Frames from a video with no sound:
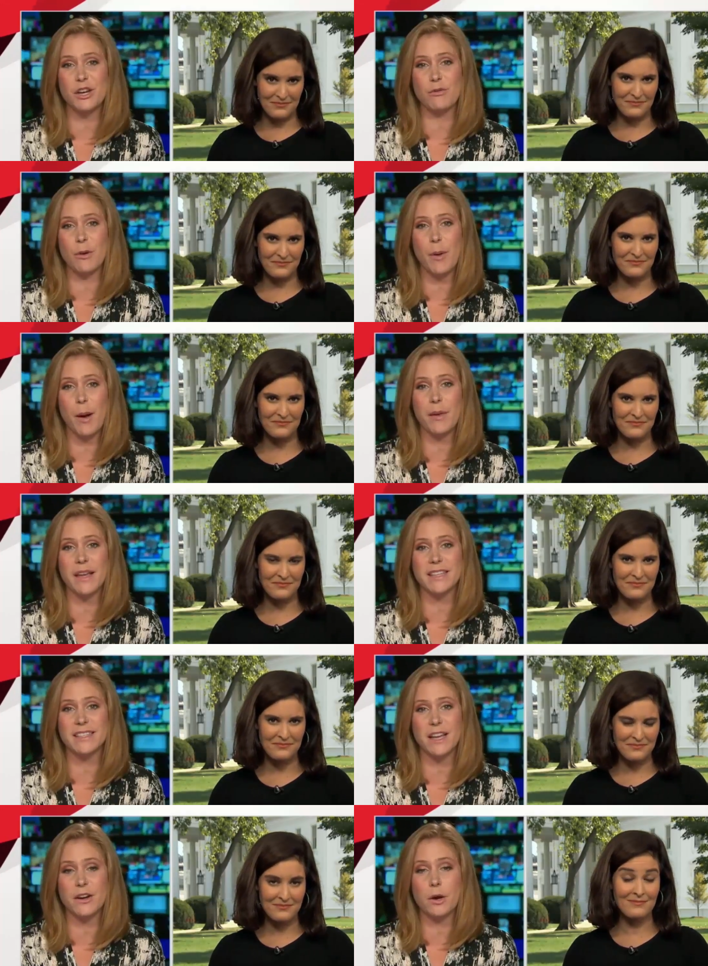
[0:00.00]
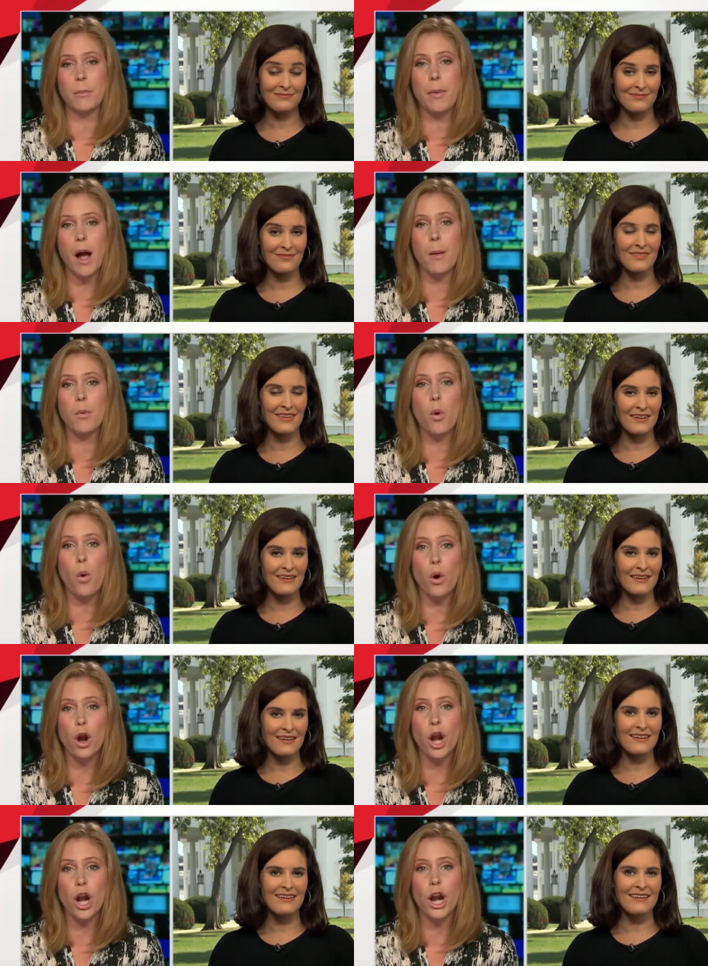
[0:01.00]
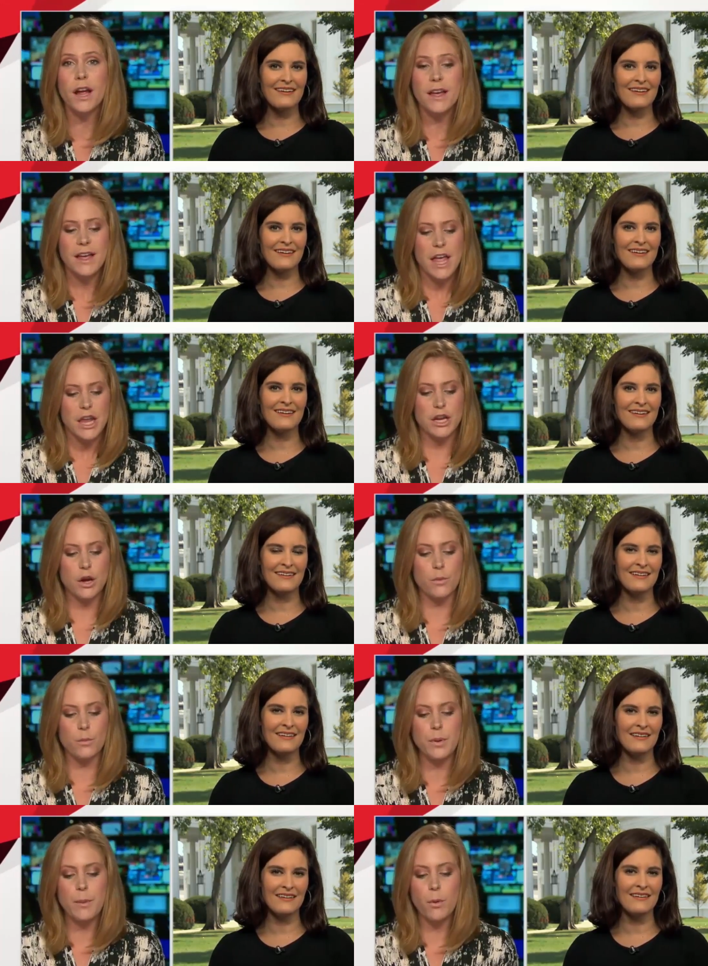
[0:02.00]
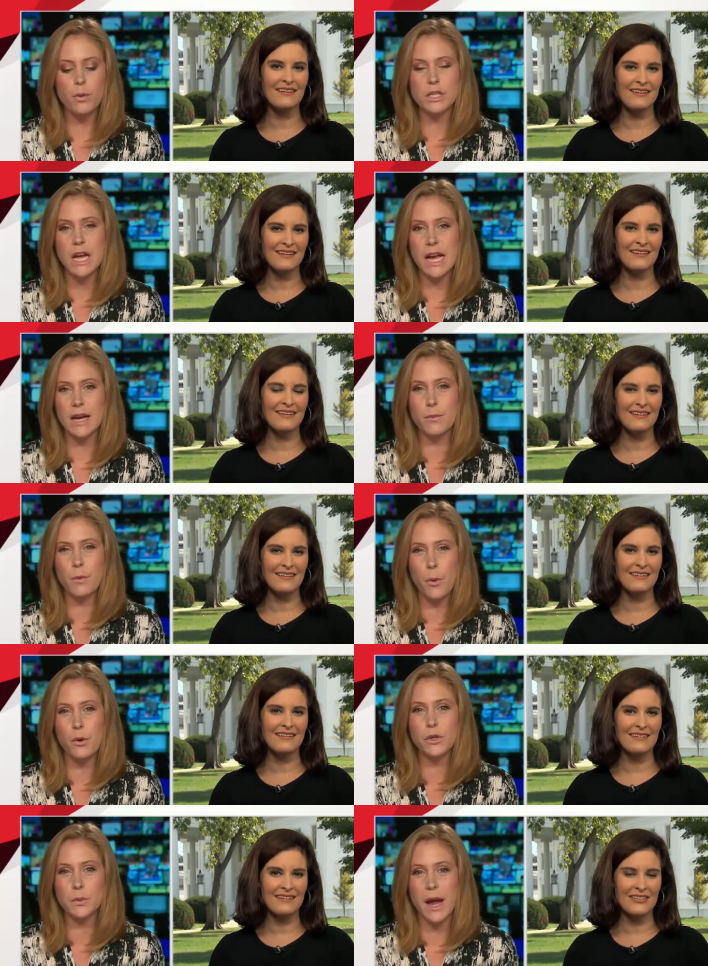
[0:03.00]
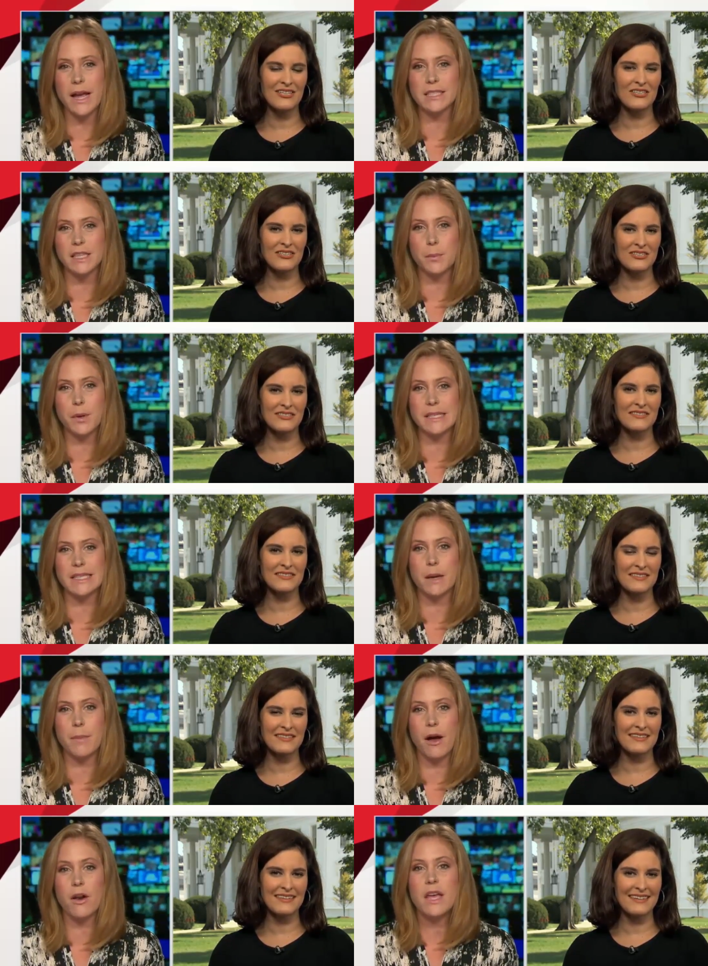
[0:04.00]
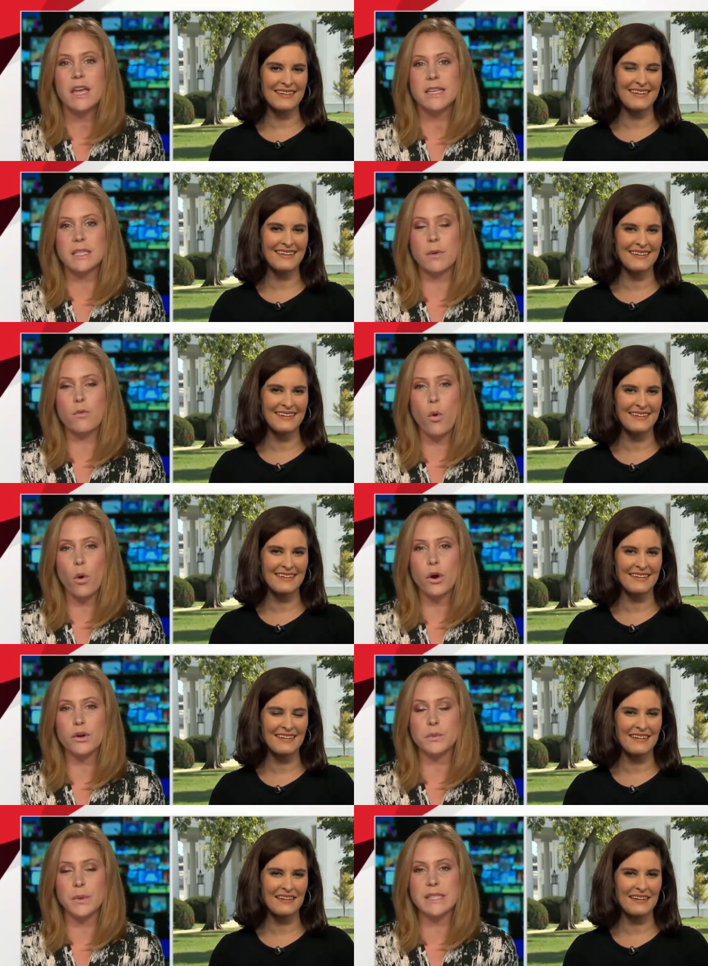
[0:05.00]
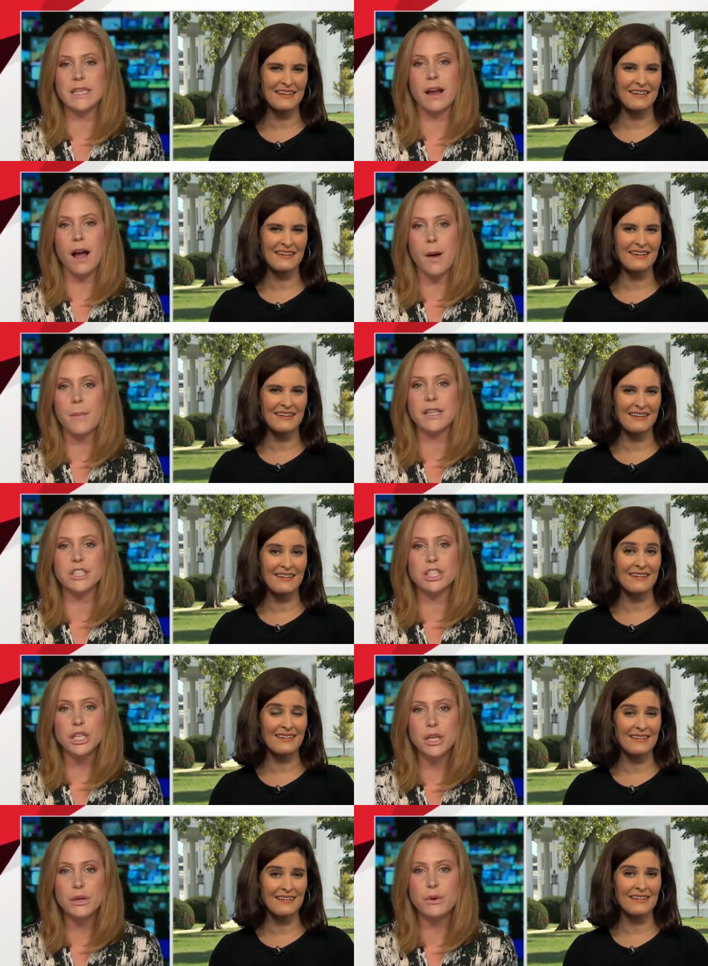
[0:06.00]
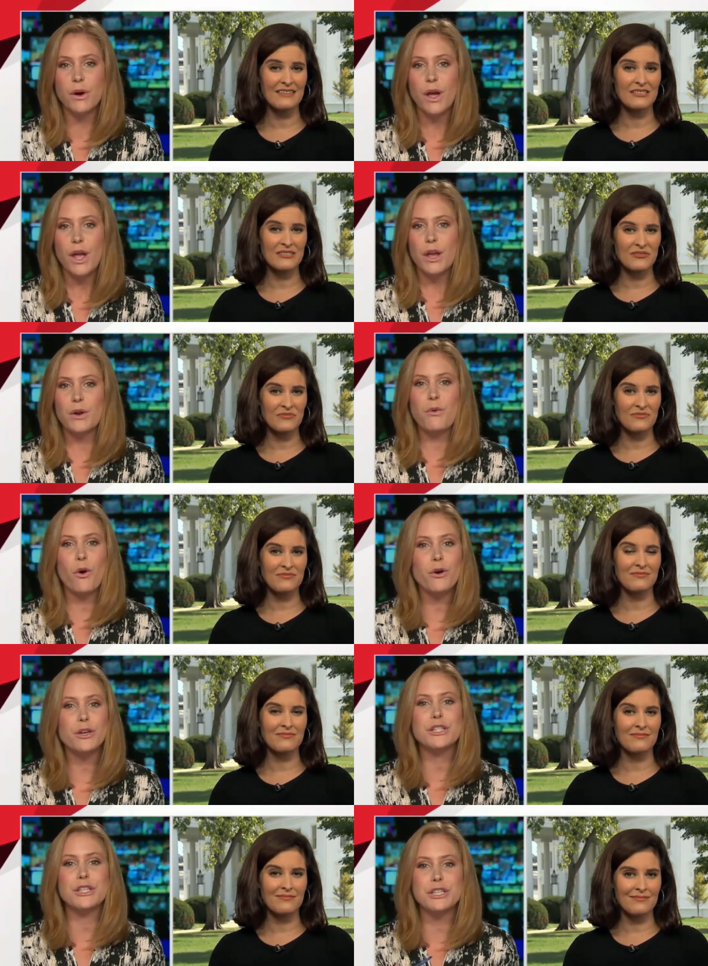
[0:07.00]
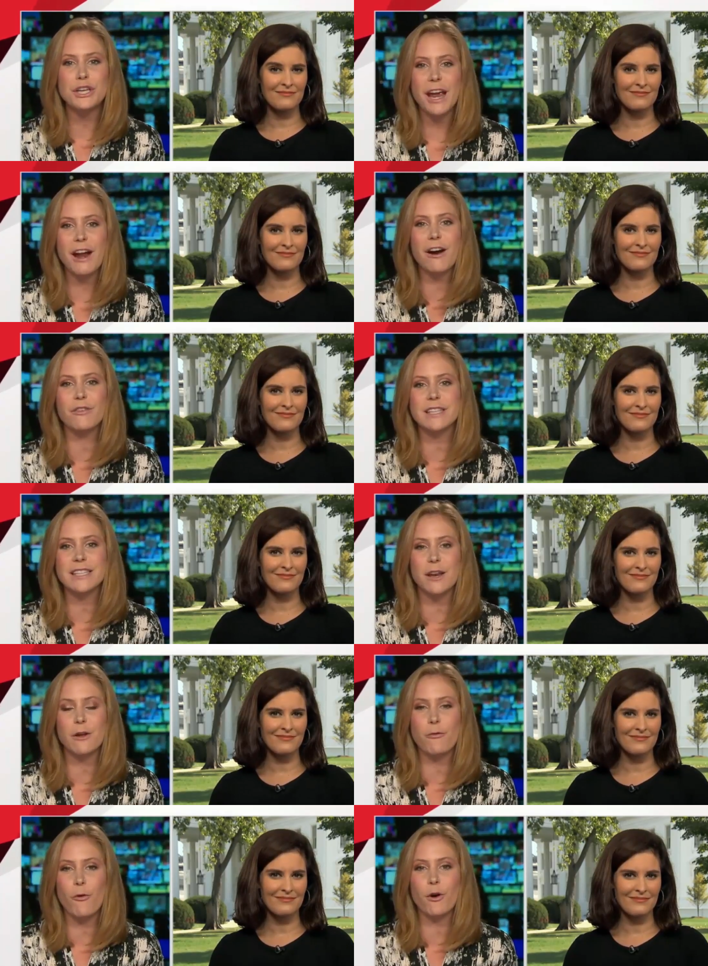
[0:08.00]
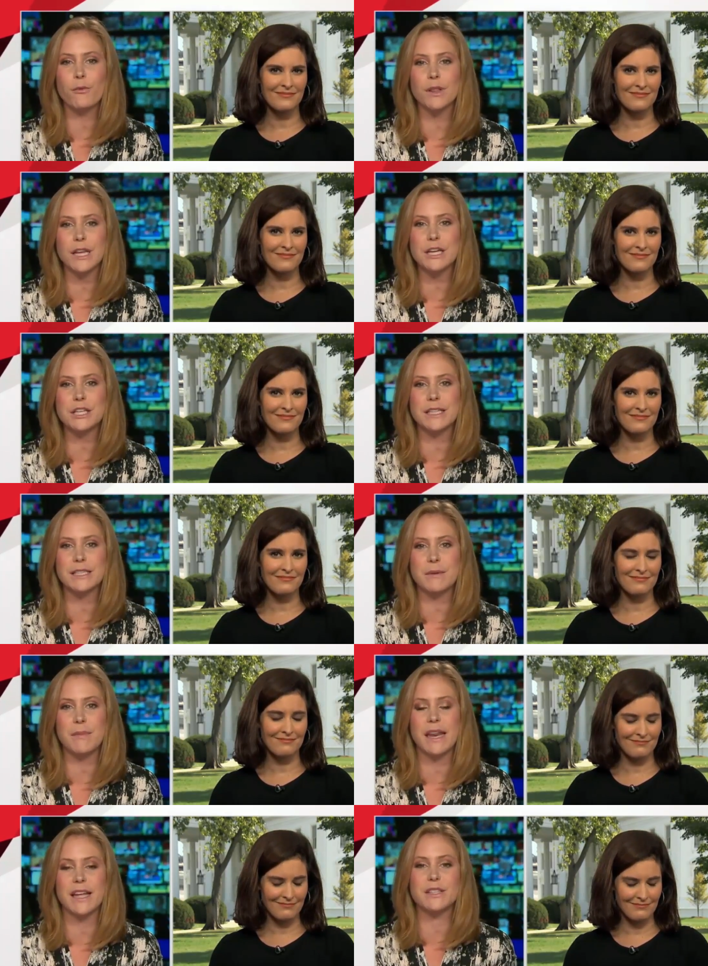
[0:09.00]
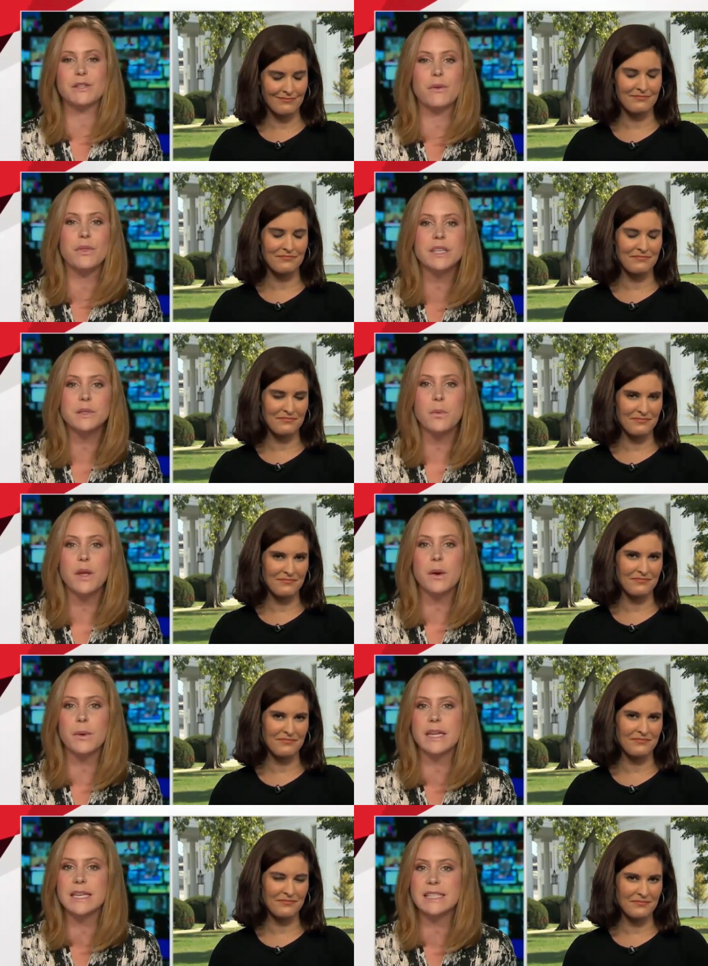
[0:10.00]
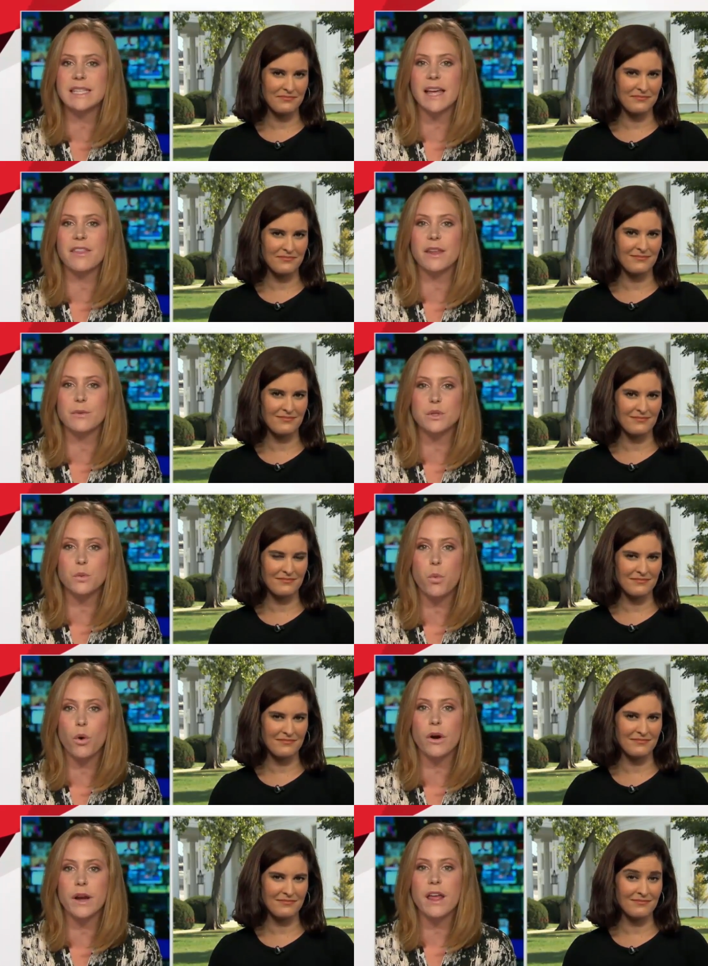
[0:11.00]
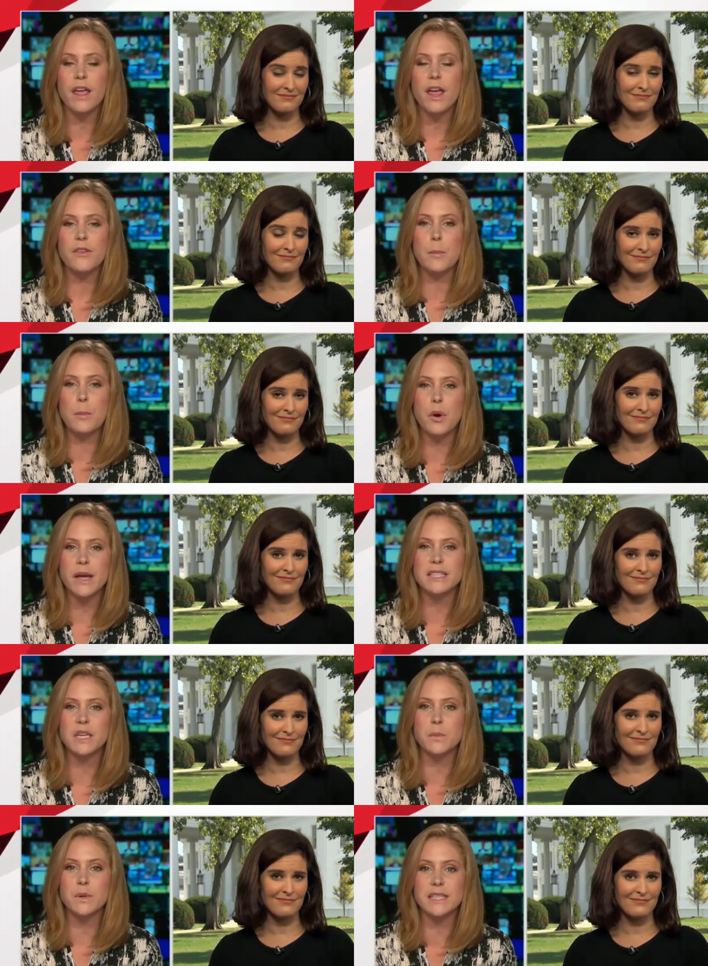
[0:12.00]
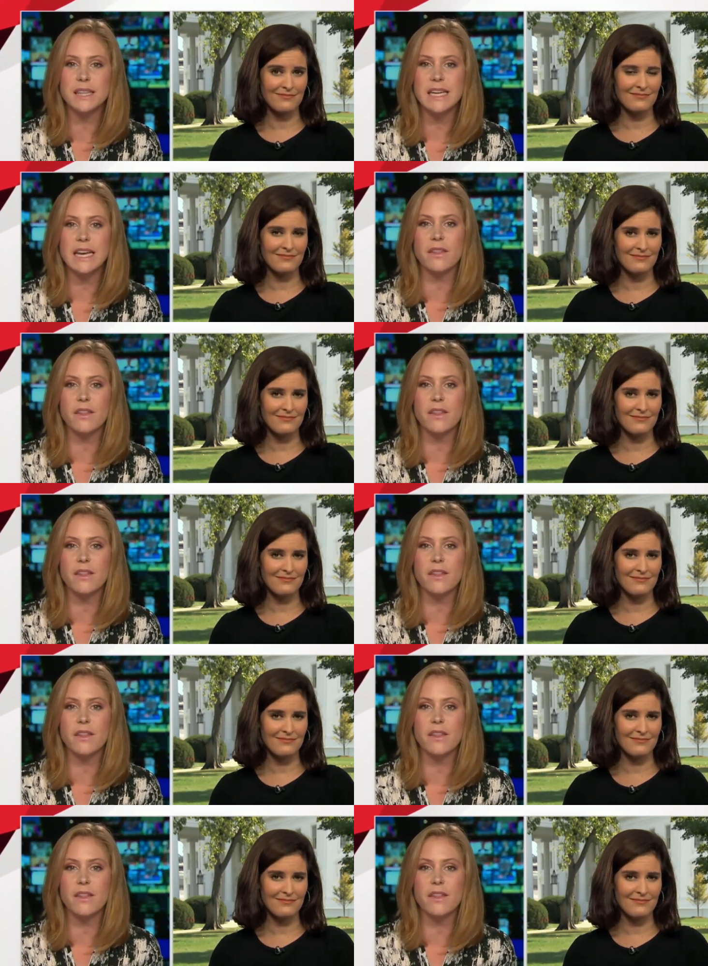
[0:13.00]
Speaker 1: Republican Senator Bob Corker. You know, people were talking, reporters were asking the president about some of Corker's recent comments too. You know, Corker is the chair of the Senate Foreign Relations Committee, and so this week when he said that he was worried the president was leading the